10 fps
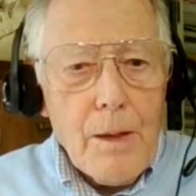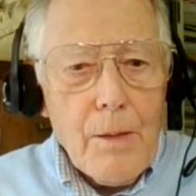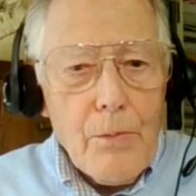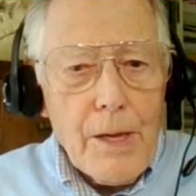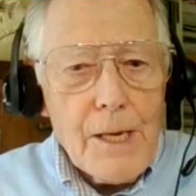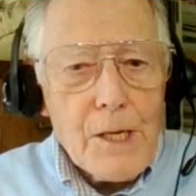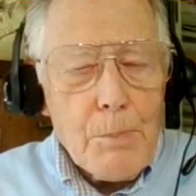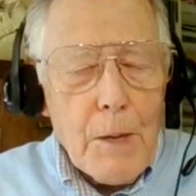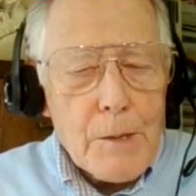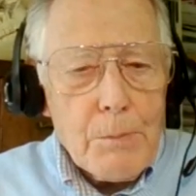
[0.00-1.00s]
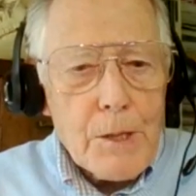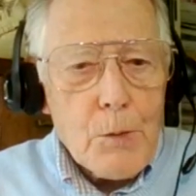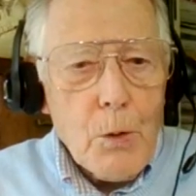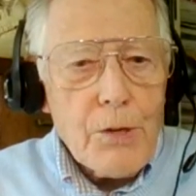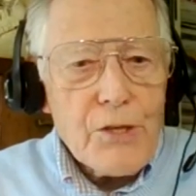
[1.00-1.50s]
these specimens
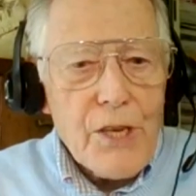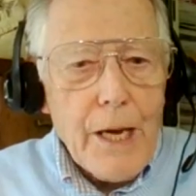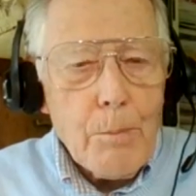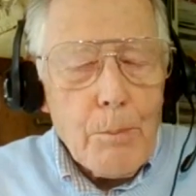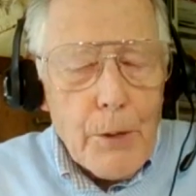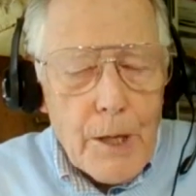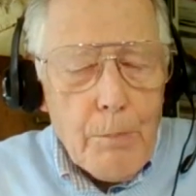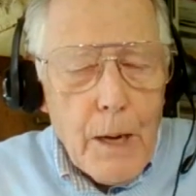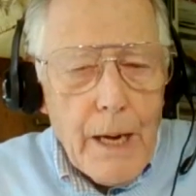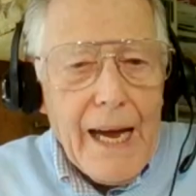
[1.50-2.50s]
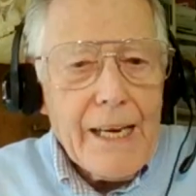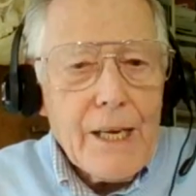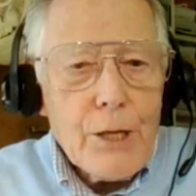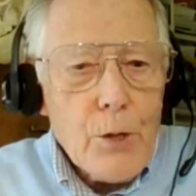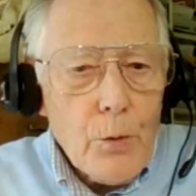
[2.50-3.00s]
weren't accompanied by
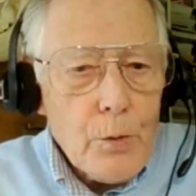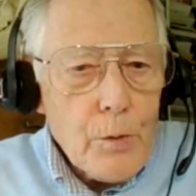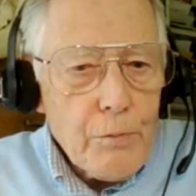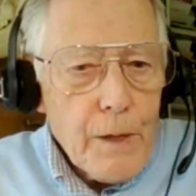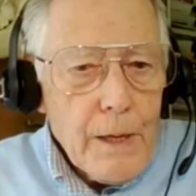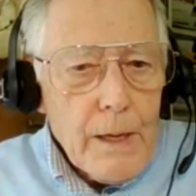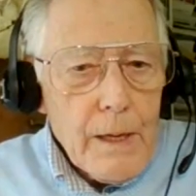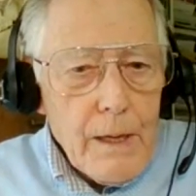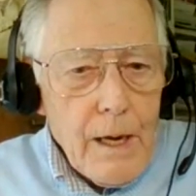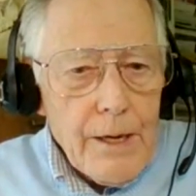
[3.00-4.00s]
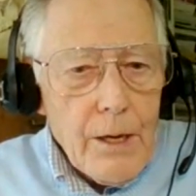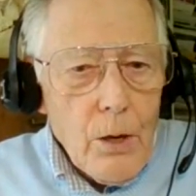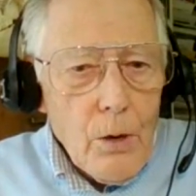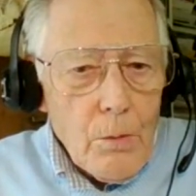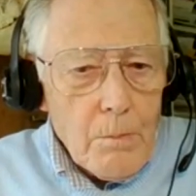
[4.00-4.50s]
any sort of
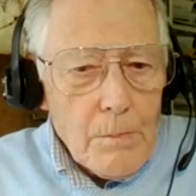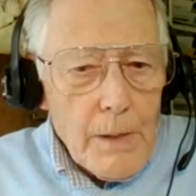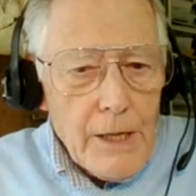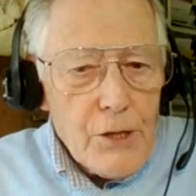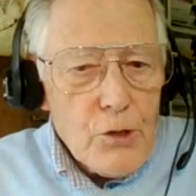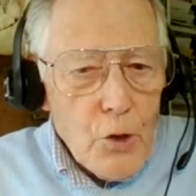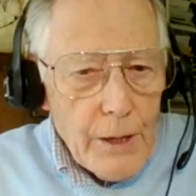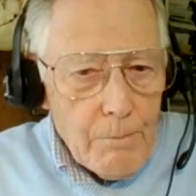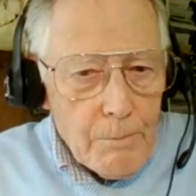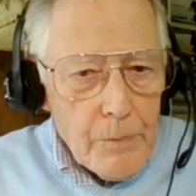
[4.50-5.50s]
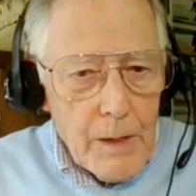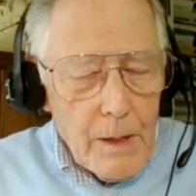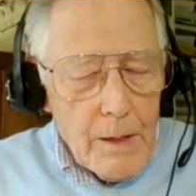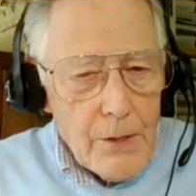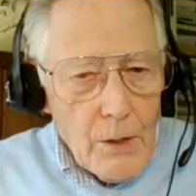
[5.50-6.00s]
clinical history.
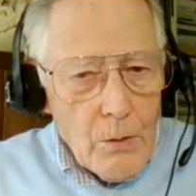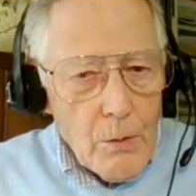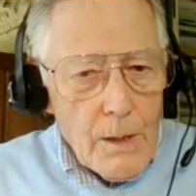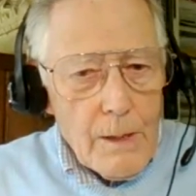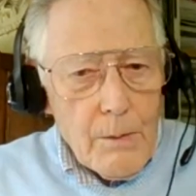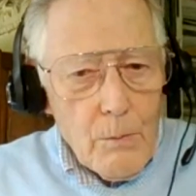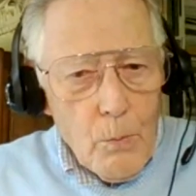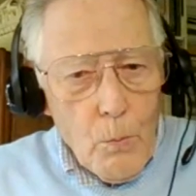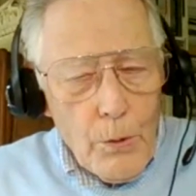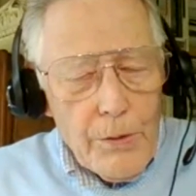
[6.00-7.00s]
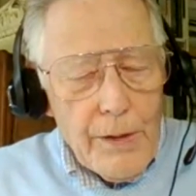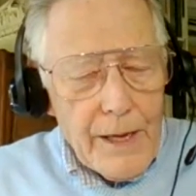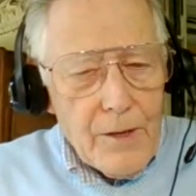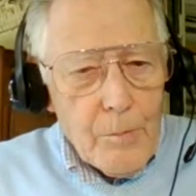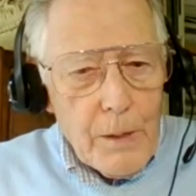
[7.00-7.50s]
So wouldn't that
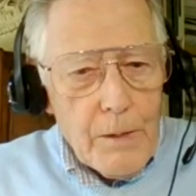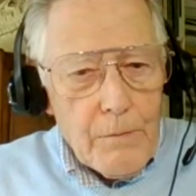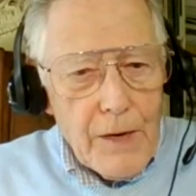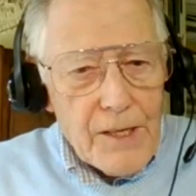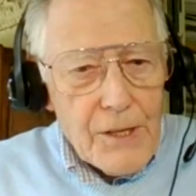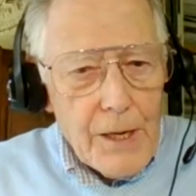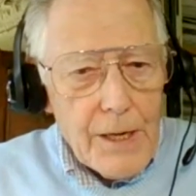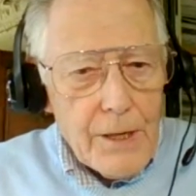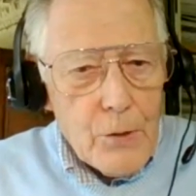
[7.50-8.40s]
have been fascinating to